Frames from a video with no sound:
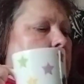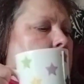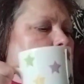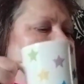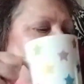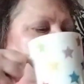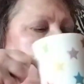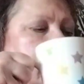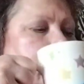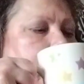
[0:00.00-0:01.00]
Right.
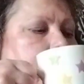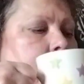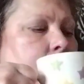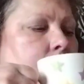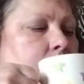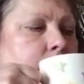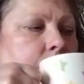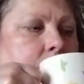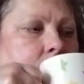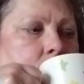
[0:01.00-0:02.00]
What are we doing
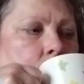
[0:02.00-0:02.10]
with this